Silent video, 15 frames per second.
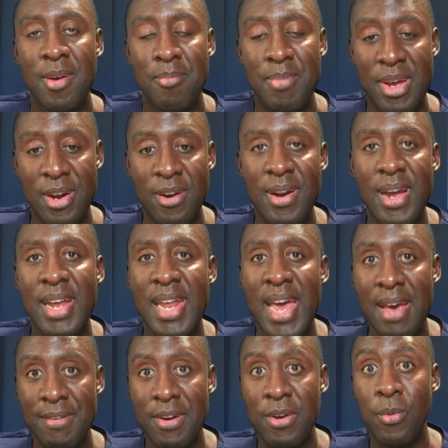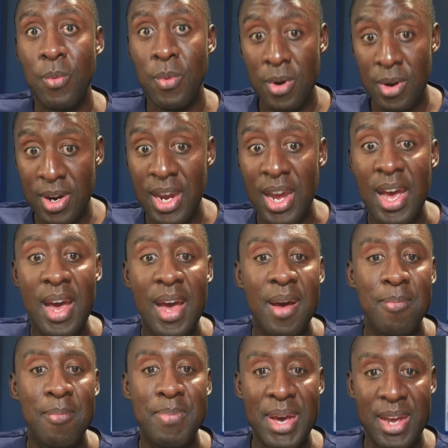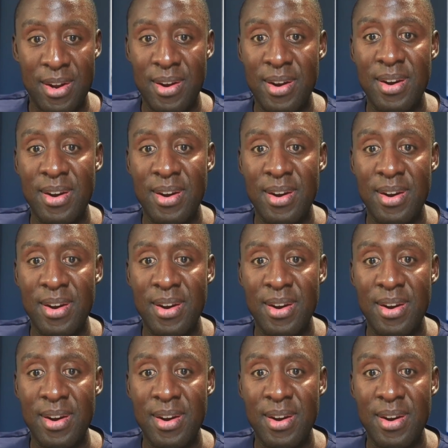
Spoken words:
better and have it work better.